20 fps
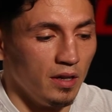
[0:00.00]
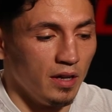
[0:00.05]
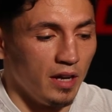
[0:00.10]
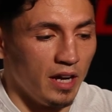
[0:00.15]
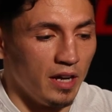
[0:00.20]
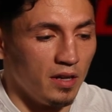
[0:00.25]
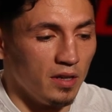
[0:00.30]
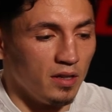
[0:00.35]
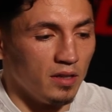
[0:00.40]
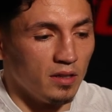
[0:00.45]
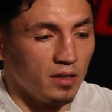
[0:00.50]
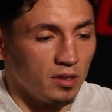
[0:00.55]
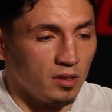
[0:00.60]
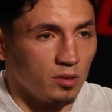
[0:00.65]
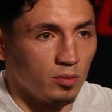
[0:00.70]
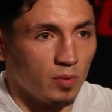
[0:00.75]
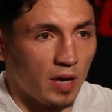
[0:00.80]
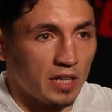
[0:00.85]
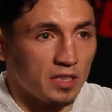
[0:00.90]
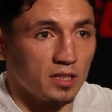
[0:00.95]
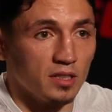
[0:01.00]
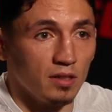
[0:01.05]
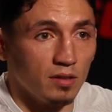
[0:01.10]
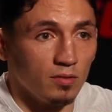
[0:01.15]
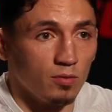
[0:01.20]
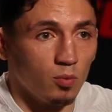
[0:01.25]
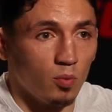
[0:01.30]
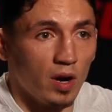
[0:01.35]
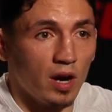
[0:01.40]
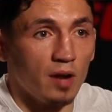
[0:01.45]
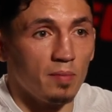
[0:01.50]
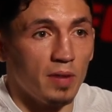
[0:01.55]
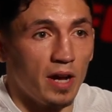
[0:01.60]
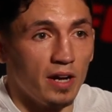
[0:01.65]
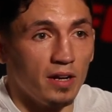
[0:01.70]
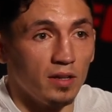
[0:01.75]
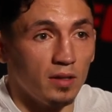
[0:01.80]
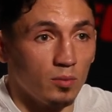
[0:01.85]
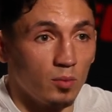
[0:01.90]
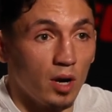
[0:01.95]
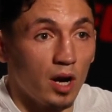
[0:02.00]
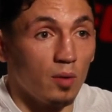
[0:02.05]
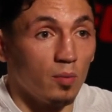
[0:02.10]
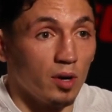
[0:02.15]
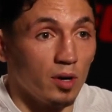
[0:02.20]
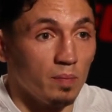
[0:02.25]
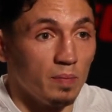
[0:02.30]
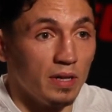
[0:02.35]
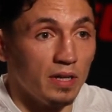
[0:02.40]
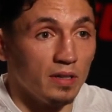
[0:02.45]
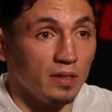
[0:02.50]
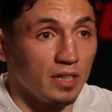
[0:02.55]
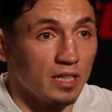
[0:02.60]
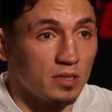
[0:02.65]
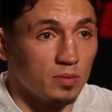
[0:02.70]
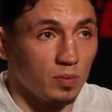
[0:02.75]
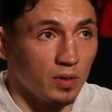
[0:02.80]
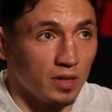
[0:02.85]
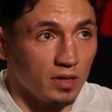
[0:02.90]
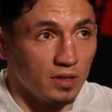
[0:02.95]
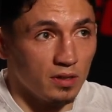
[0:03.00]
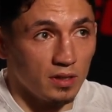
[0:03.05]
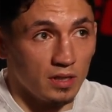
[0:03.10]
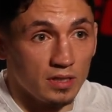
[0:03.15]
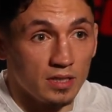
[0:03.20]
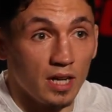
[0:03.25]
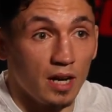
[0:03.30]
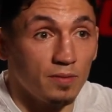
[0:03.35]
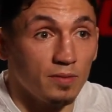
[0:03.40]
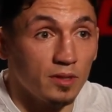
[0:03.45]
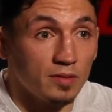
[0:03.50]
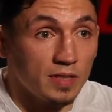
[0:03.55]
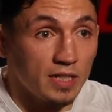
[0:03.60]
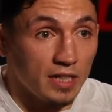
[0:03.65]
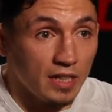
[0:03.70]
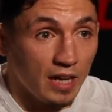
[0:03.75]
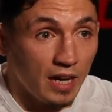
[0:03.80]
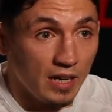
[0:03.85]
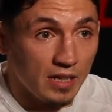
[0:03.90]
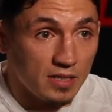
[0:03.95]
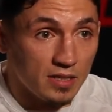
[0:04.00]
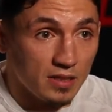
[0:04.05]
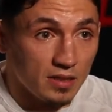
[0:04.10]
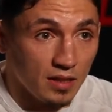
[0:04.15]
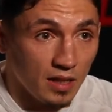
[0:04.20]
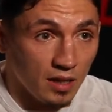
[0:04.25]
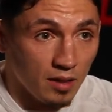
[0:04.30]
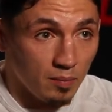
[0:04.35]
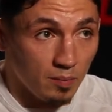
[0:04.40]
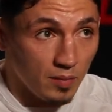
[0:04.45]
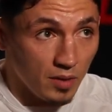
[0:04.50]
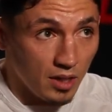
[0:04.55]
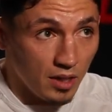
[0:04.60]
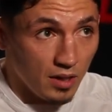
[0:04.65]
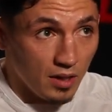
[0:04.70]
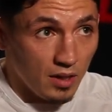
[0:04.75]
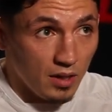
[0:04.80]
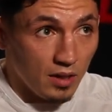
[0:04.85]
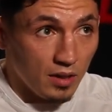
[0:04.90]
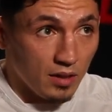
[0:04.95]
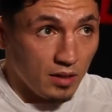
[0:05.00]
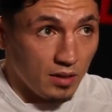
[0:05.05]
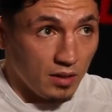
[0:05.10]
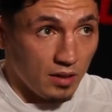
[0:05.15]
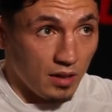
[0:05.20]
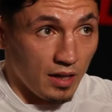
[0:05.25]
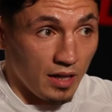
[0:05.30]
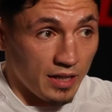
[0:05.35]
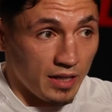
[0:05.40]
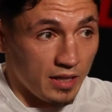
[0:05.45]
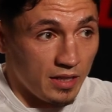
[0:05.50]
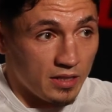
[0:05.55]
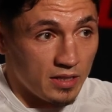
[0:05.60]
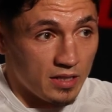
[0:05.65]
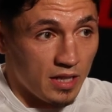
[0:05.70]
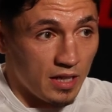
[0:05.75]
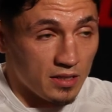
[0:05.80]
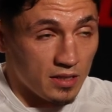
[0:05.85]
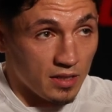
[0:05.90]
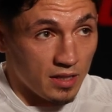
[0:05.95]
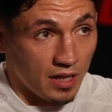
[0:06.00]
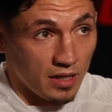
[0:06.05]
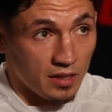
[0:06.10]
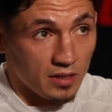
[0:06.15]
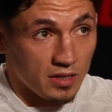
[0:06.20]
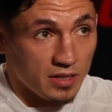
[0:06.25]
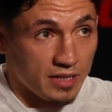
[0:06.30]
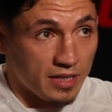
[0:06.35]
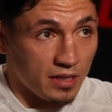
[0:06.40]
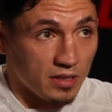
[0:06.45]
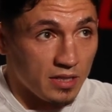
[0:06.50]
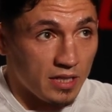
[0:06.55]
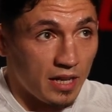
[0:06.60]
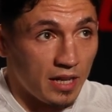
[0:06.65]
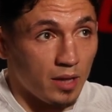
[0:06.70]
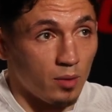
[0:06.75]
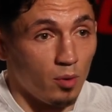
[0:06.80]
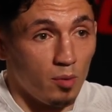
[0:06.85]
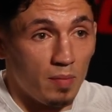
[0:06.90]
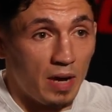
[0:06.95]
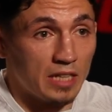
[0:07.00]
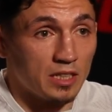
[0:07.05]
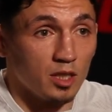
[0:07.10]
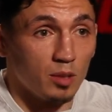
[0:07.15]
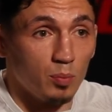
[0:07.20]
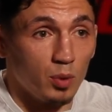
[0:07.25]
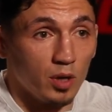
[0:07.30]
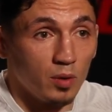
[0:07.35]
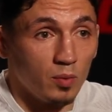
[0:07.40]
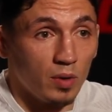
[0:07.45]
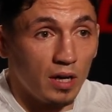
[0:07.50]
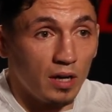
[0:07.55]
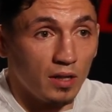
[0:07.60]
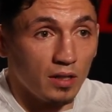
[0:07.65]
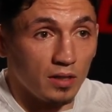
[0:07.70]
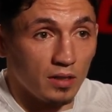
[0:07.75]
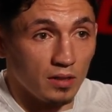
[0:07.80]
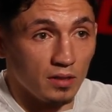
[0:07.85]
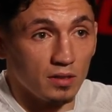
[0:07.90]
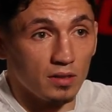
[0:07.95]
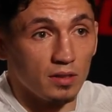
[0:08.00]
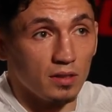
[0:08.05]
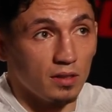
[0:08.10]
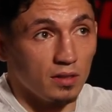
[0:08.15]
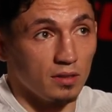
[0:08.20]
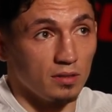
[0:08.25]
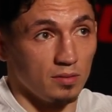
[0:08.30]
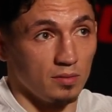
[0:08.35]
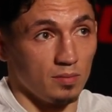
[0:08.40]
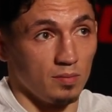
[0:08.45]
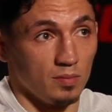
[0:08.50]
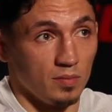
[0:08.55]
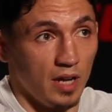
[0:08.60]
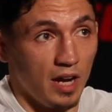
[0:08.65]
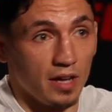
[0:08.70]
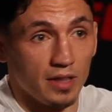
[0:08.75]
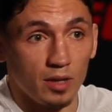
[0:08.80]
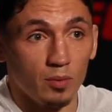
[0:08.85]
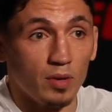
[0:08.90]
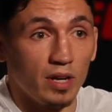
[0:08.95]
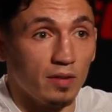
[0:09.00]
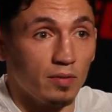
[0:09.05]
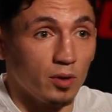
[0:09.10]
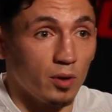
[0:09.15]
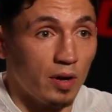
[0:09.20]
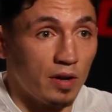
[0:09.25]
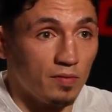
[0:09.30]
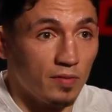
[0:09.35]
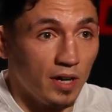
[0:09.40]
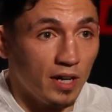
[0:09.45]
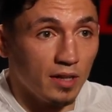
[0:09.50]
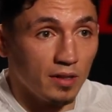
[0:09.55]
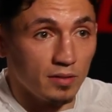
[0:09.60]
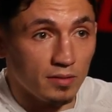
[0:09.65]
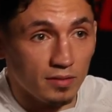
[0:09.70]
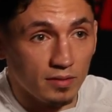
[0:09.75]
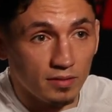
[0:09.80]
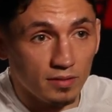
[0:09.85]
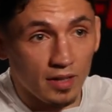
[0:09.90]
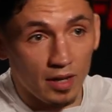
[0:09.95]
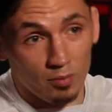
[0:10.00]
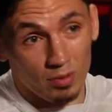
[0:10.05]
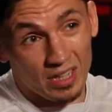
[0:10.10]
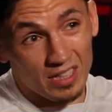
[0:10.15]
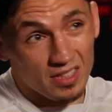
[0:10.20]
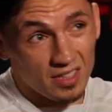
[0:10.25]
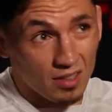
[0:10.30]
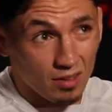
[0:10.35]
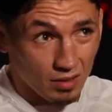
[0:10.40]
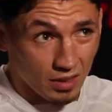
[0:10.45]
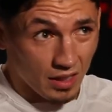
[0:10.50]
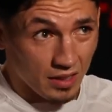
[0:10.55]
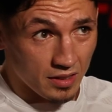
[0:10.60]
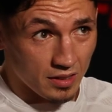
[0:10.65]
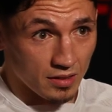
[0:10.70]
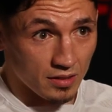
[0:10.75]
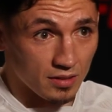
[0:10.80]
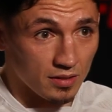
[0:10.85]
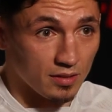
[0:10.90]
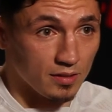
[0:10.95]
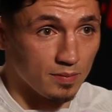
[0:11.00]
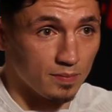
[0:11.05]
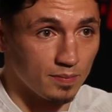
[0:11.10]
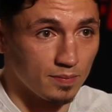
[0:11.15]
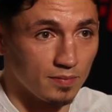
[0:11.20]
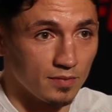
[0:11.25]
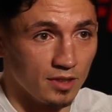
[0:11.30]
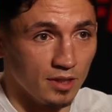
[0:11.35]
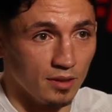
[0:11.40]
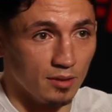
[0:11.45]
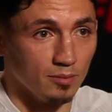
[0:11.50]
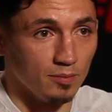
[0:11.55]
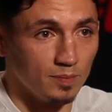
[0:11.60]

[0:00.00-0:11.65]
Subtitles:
in the direction of where I'm headed and where I want to be, and that's with the top 15 guys. I think he's got a good skill set. I think we match up pretty well. And, yeah, I think we'd have a great fight. And we get to go to London. Yeah.